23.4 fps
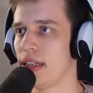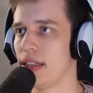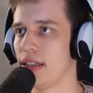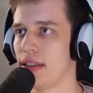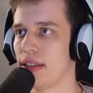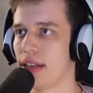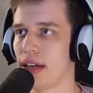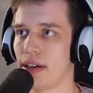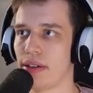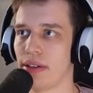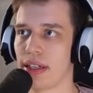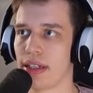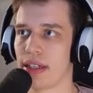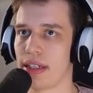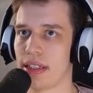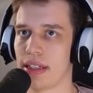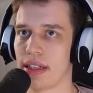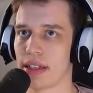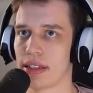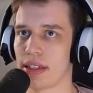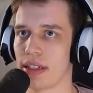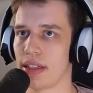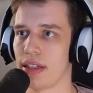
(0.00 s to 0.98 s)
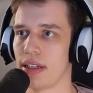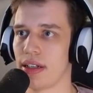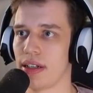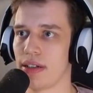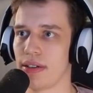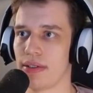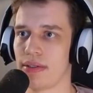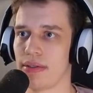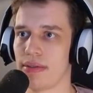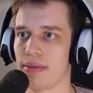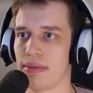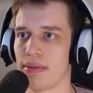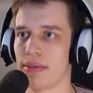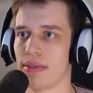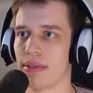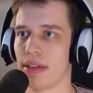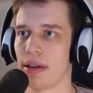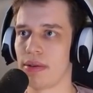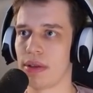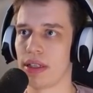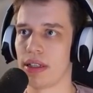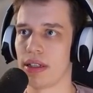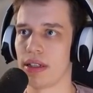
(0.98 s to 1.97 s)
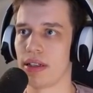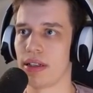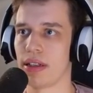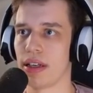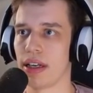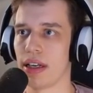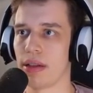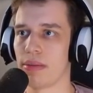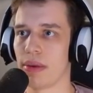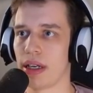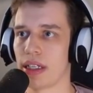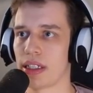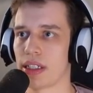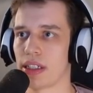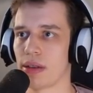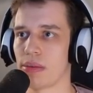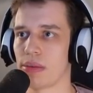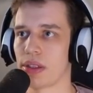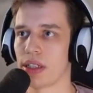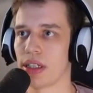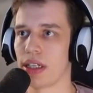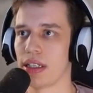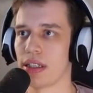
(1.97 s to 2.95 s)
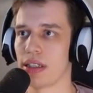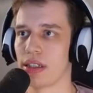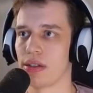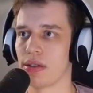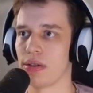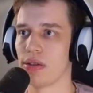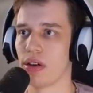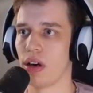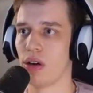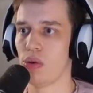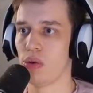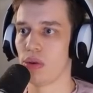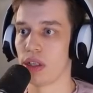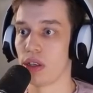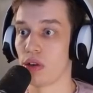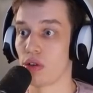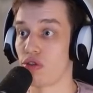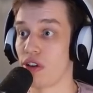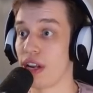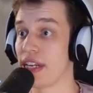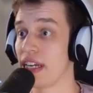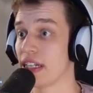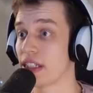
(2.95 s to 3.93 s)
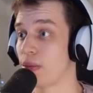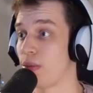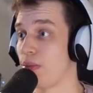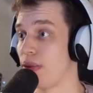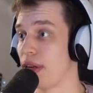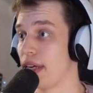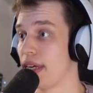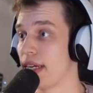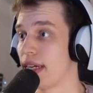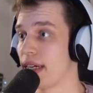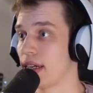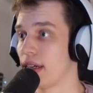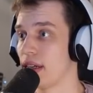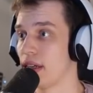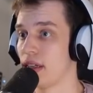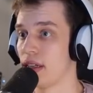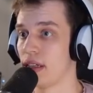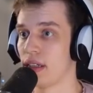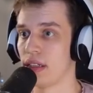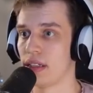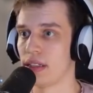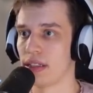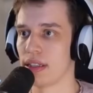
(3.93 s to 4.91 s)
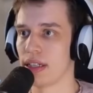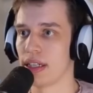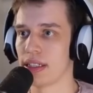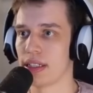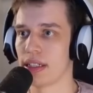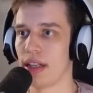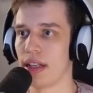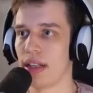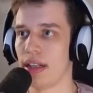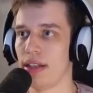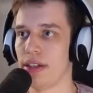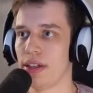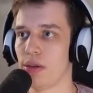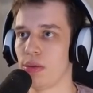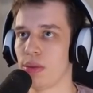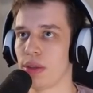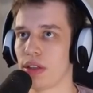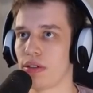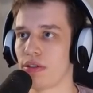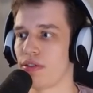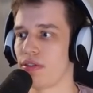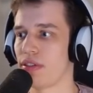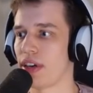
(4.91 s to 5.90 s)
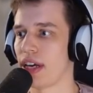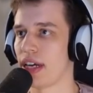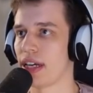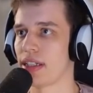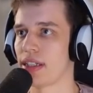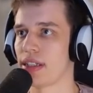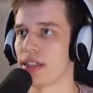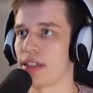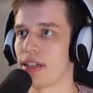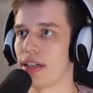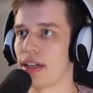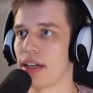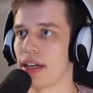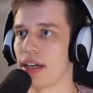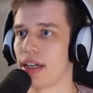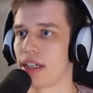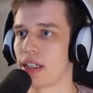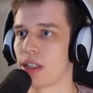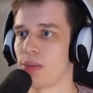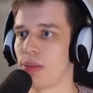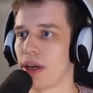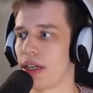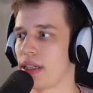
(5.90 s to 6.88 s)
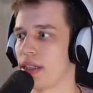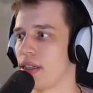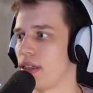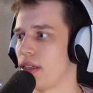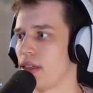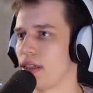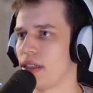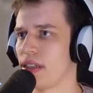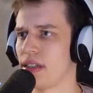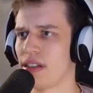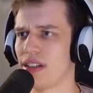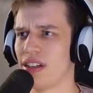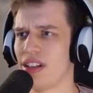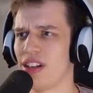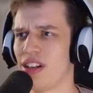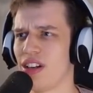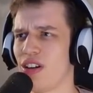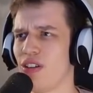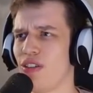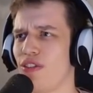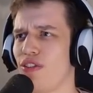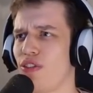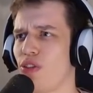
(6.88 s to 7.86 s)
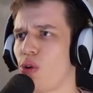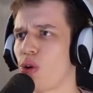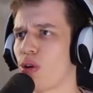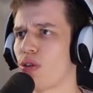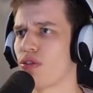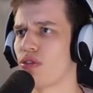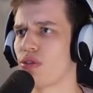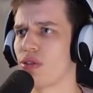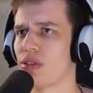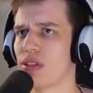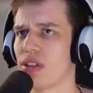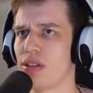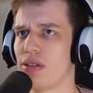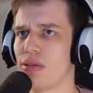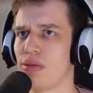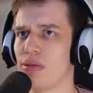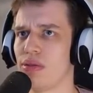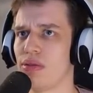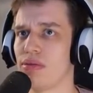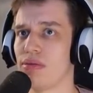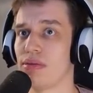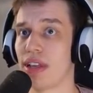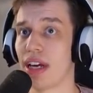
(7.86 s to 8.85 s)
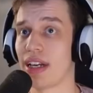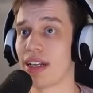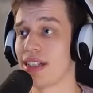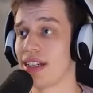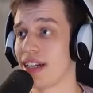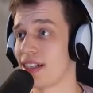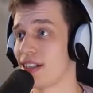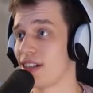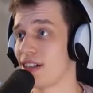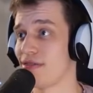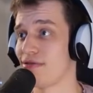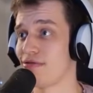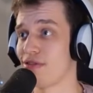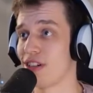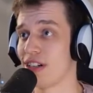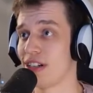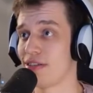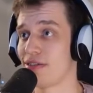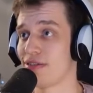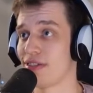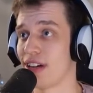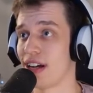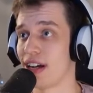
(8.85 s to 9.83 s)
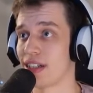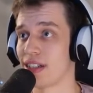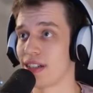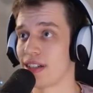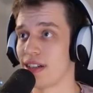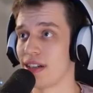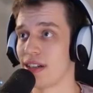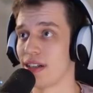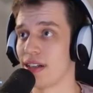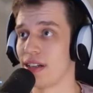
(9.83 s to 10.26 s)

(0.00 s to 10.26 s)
Now that he doesn't know, I mean, it makes some sense to... Oh, he already has Blink? That's a little bit faster than I expected it. 442. That is actually really fast, huh?